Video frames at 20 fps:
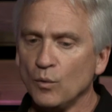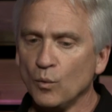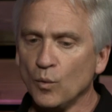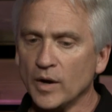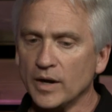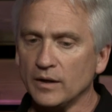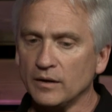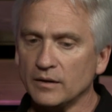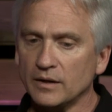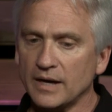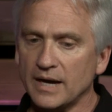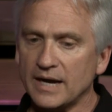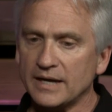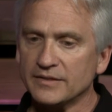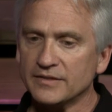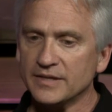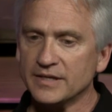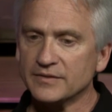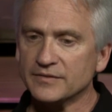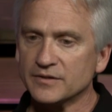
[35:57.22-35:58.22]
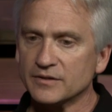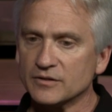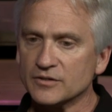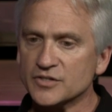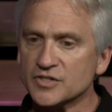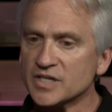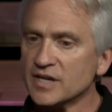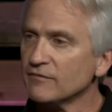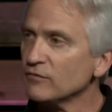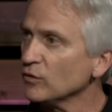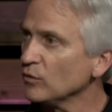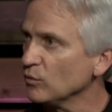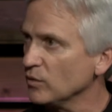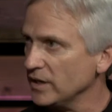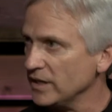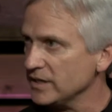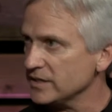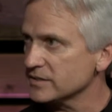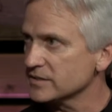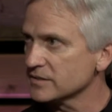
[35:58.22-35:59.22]
Well, I think there are several
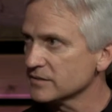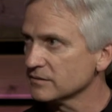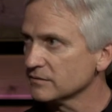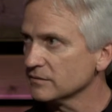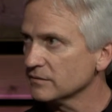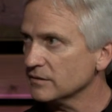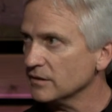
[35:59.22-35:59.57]
ways